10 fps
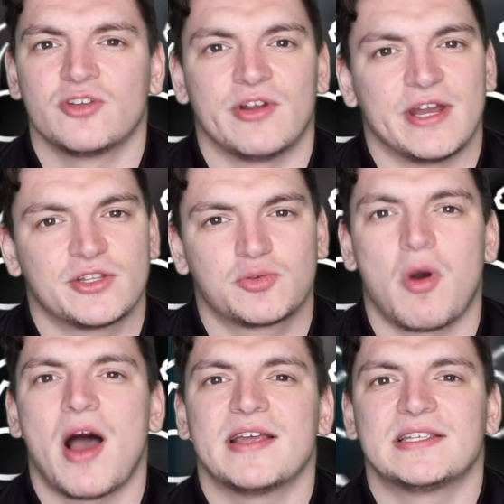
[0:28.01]
training
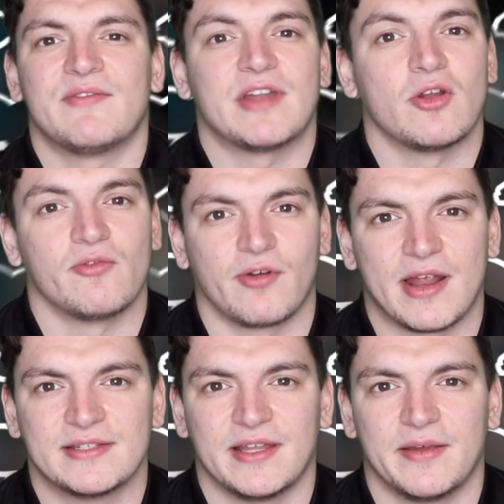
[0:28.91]
twice, and then another
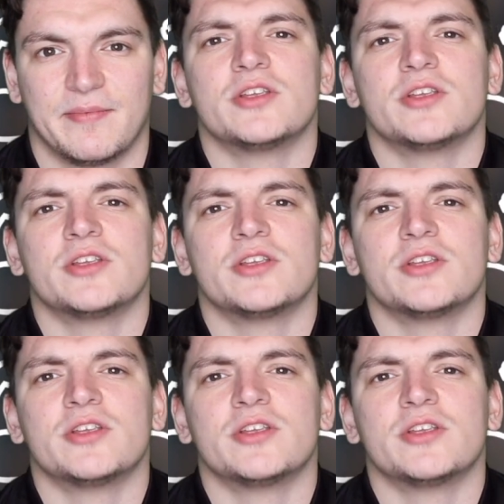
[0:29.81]
rest day.